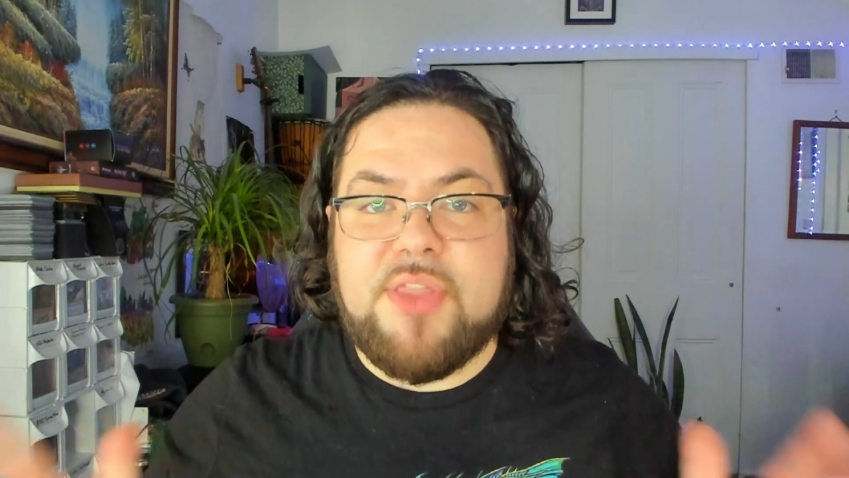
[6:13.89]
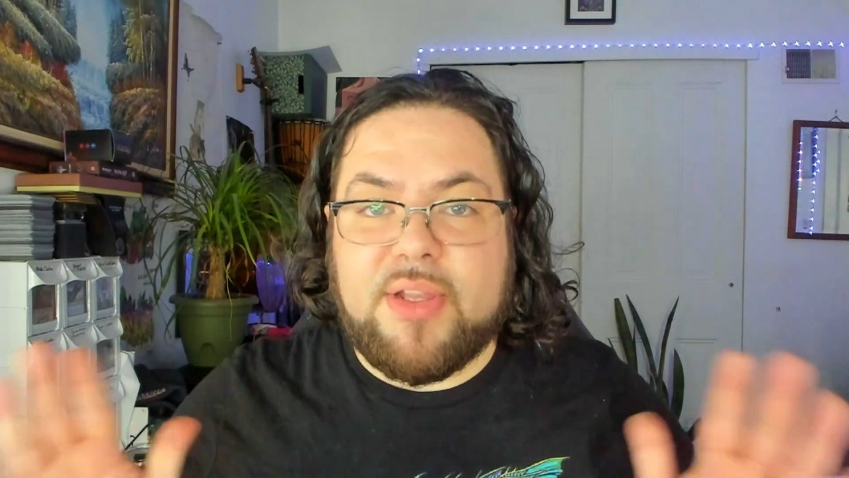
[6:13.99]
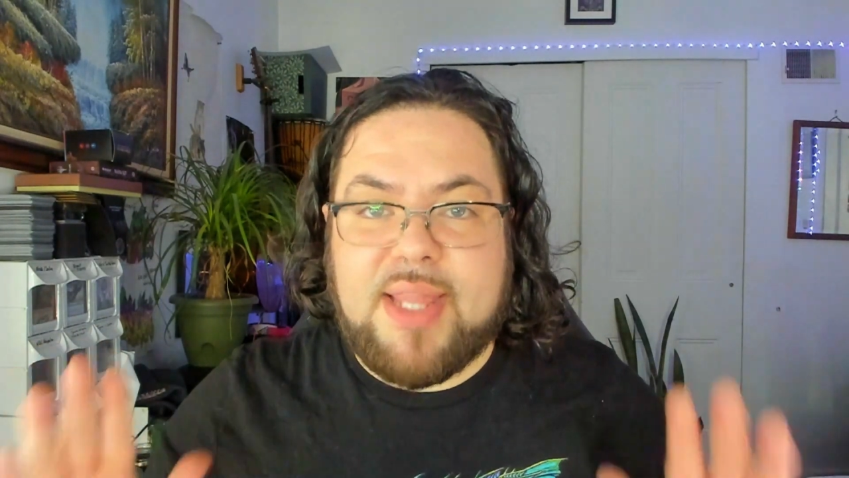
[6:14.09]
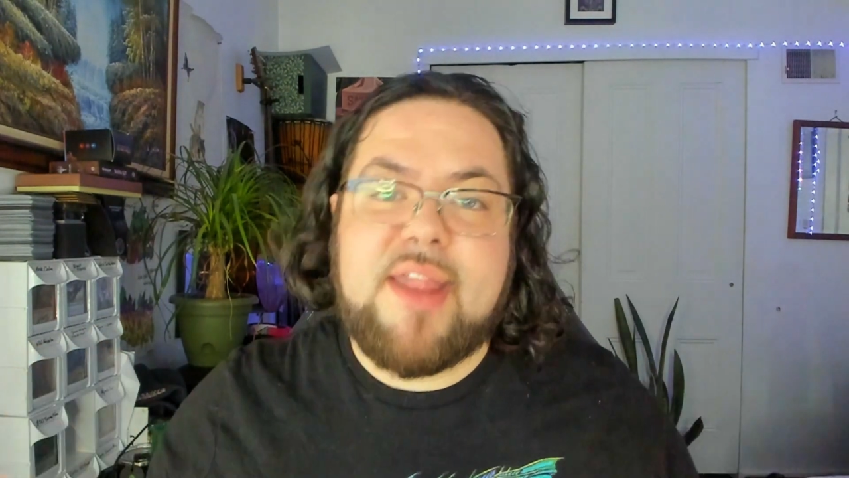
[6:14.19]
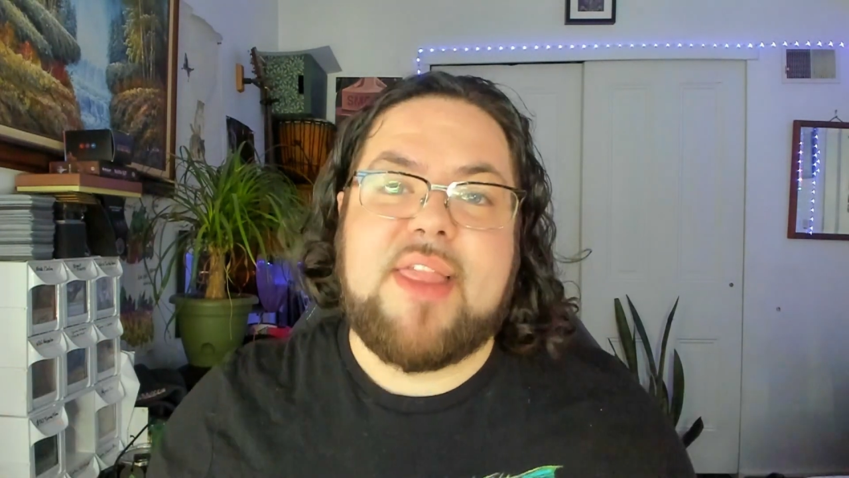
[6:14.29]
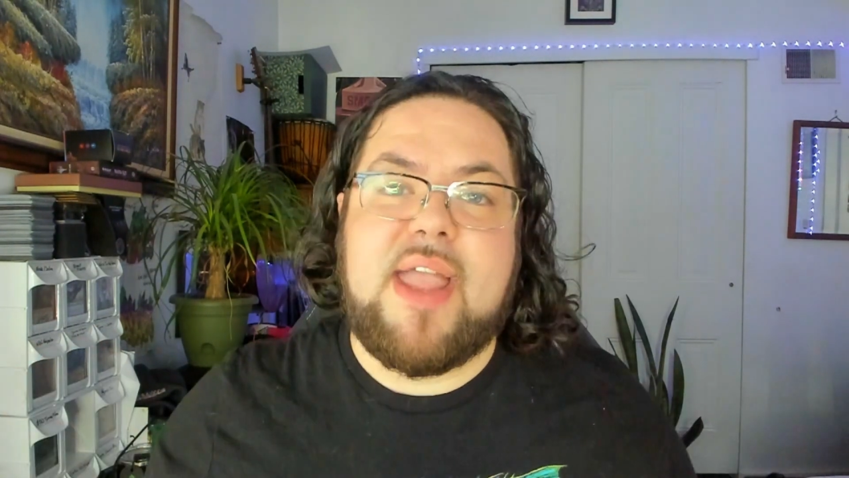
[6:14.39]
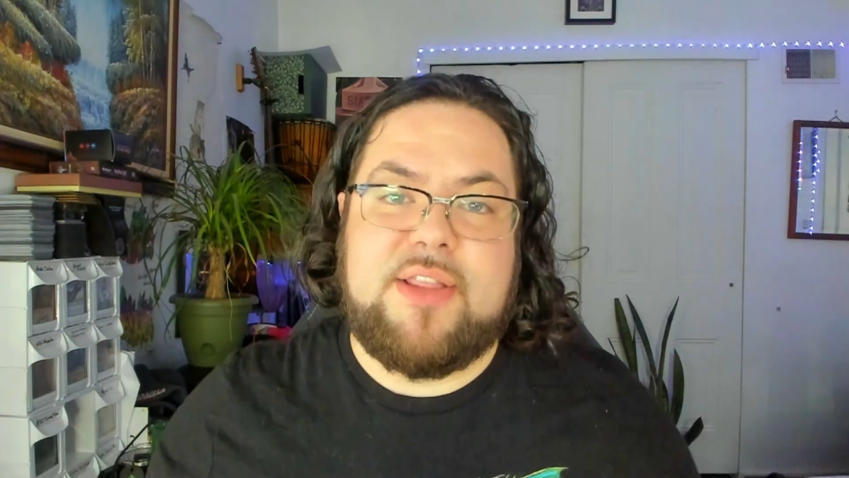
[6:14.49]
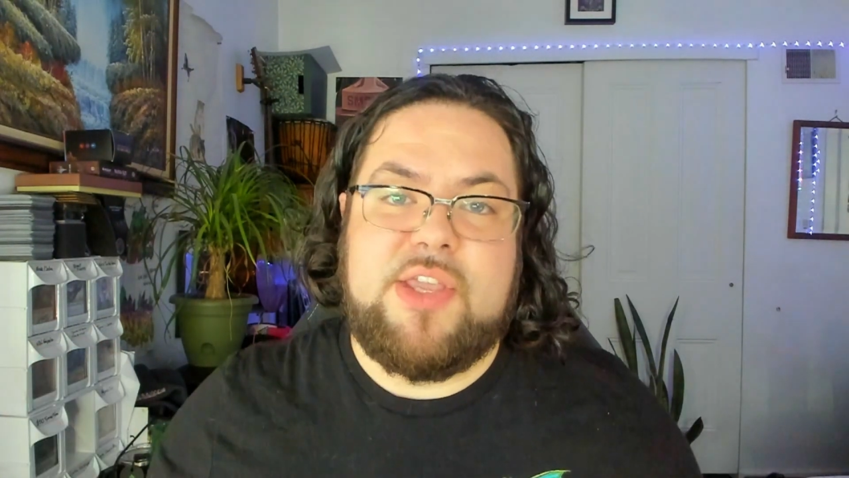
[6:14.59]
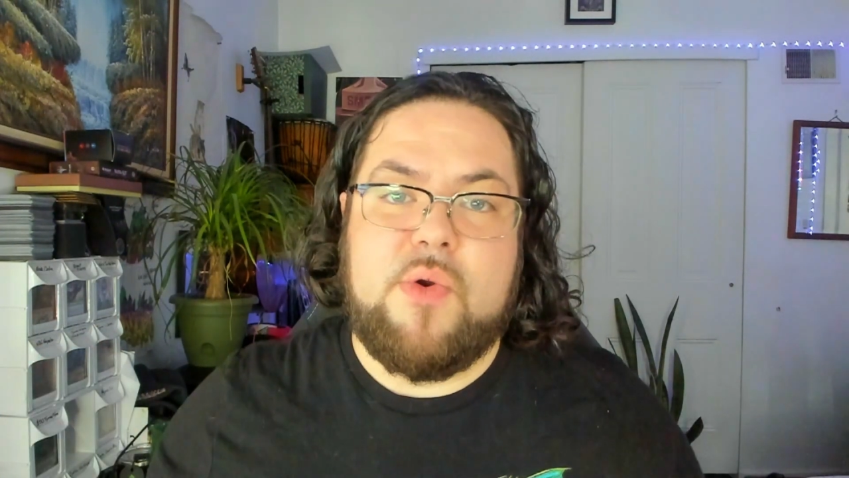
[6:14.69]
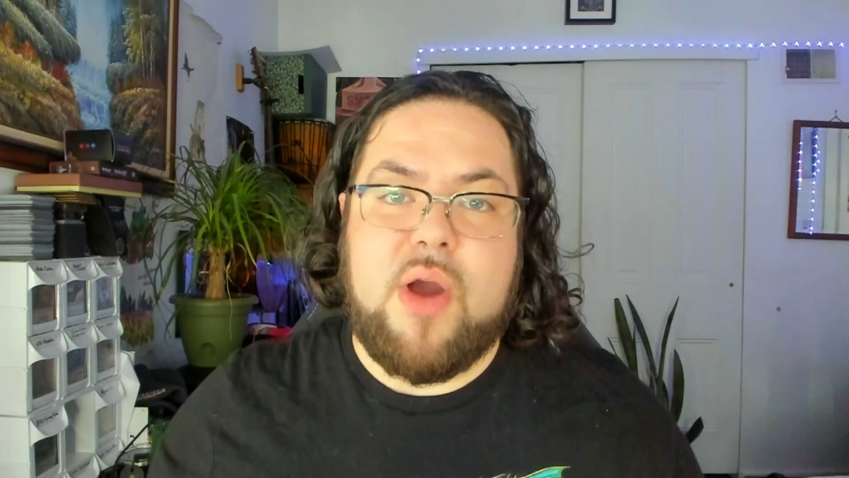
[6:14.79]
the less
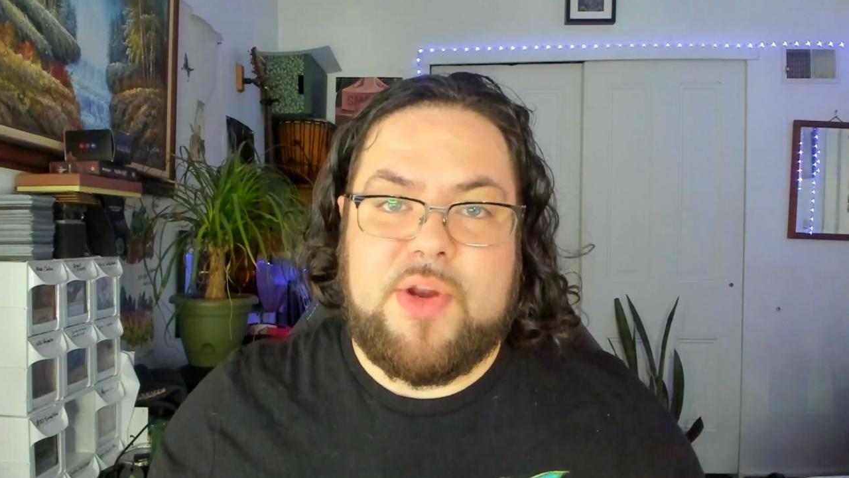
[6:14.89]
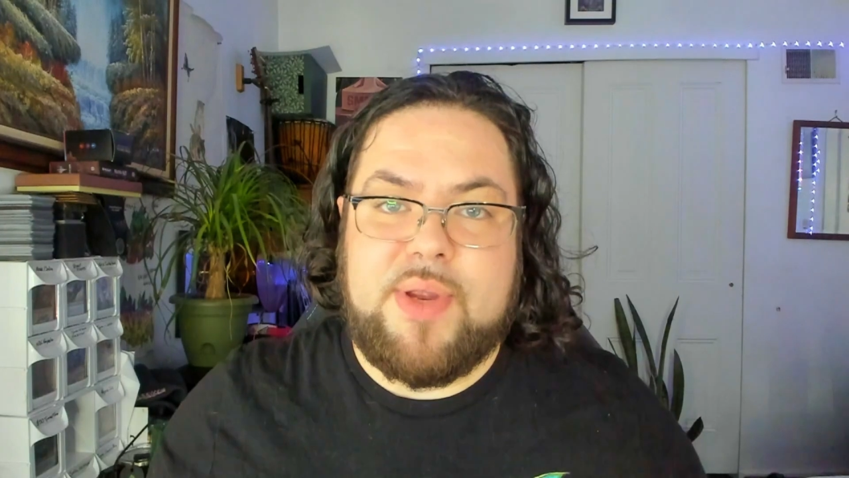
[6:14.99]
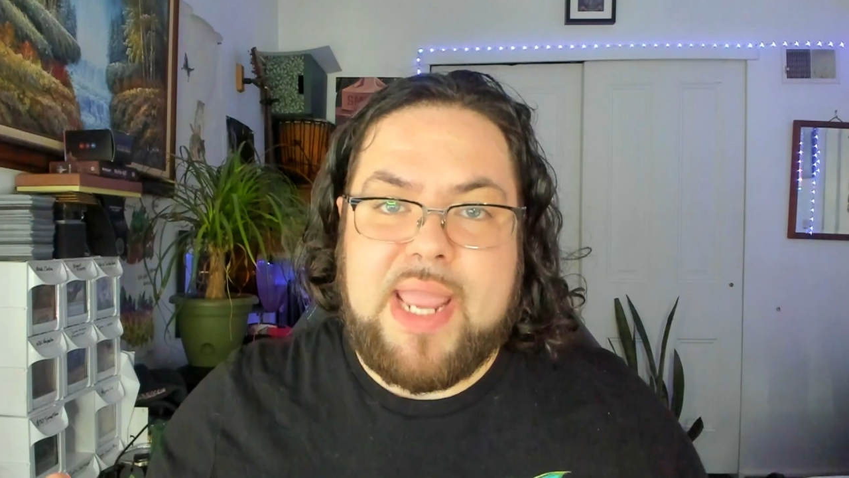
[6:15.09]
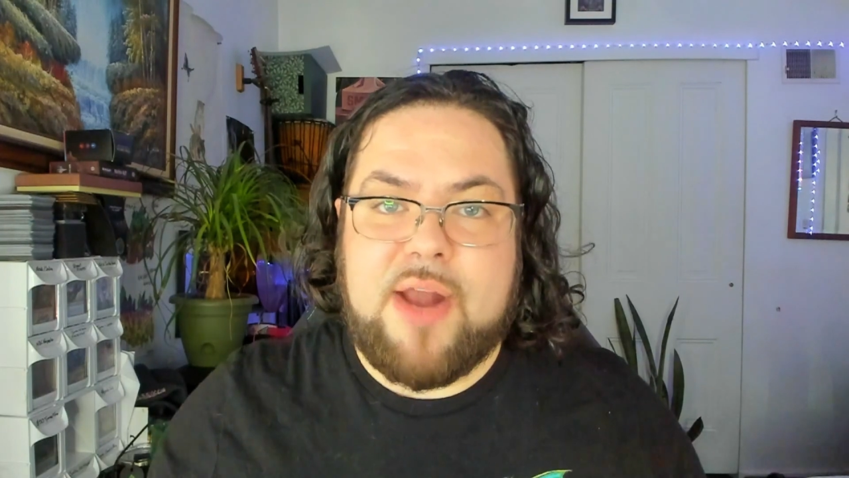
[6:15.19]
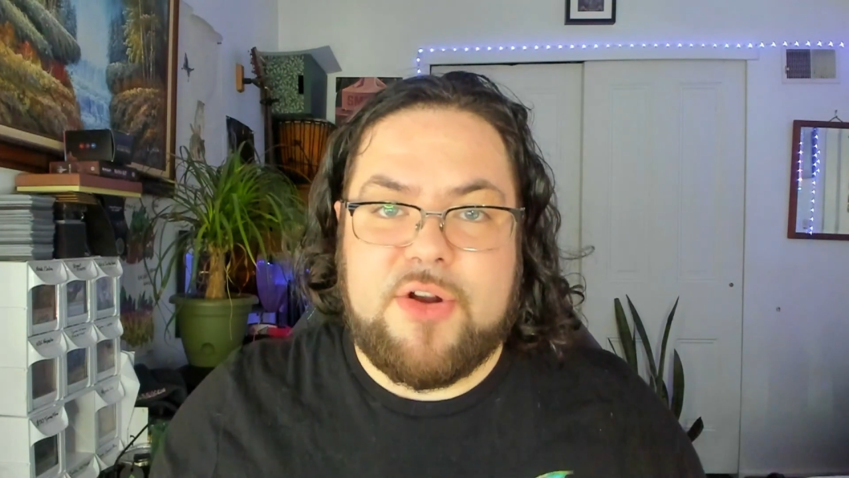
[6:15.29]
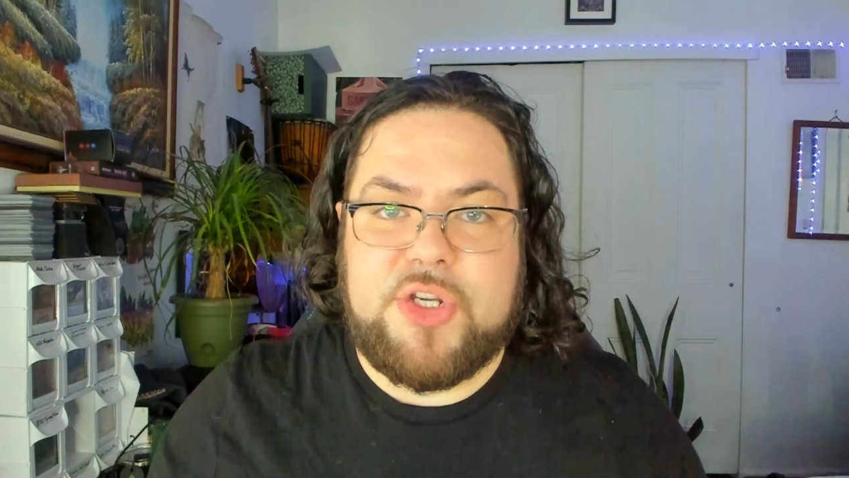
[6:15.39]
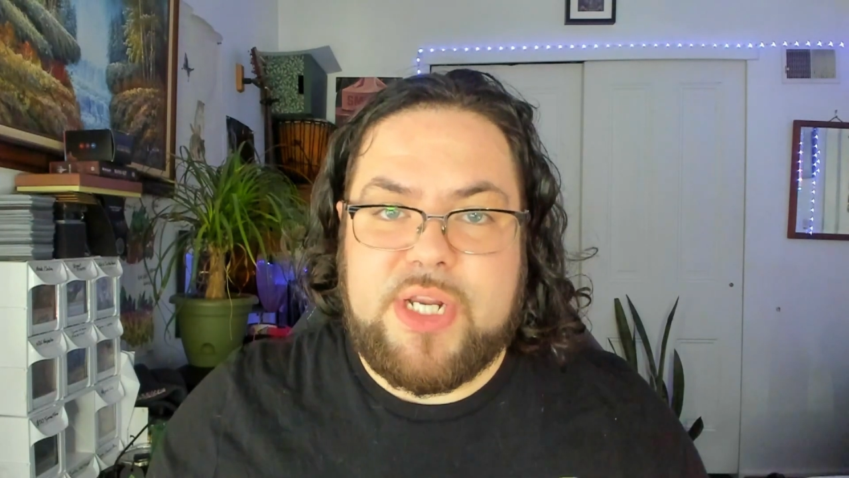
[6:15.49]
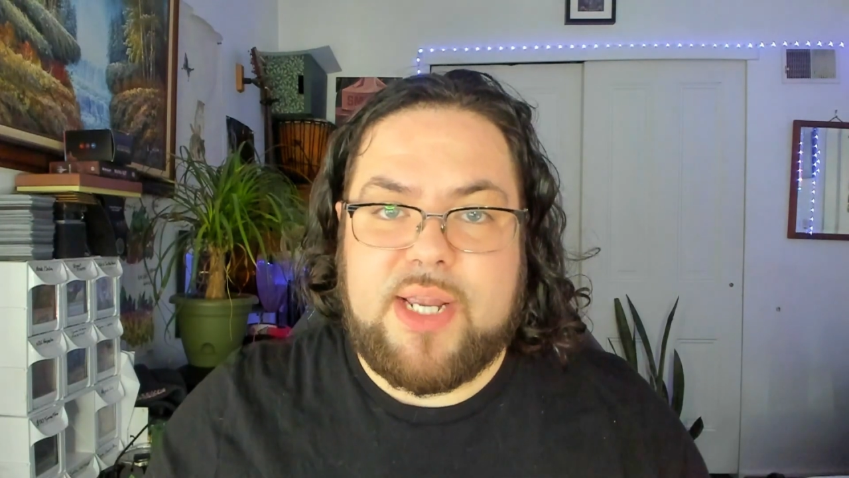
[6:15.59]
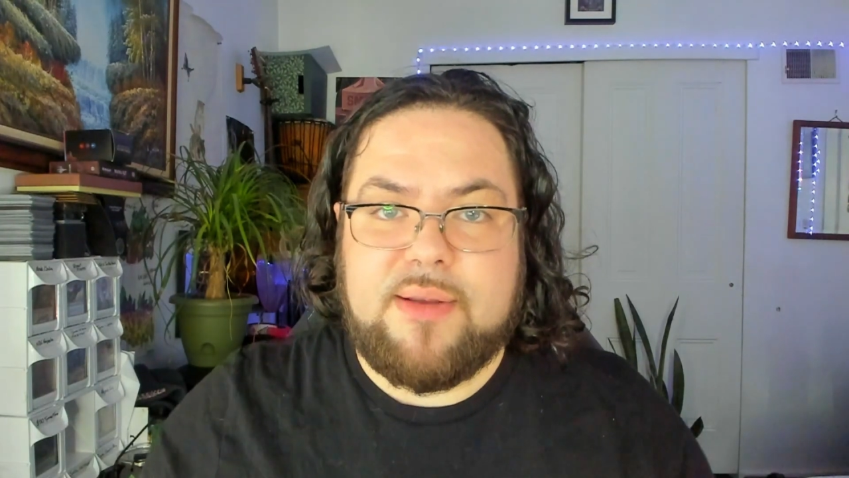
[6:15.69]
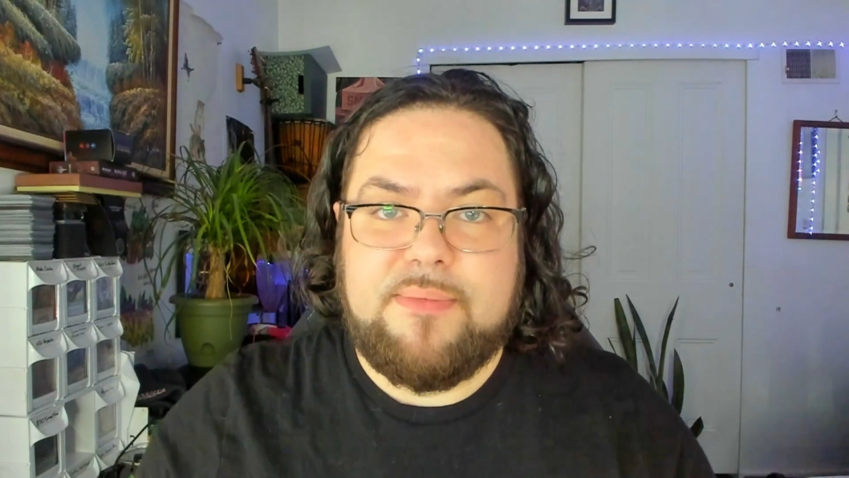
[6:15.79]
likely you are to encounter cheating.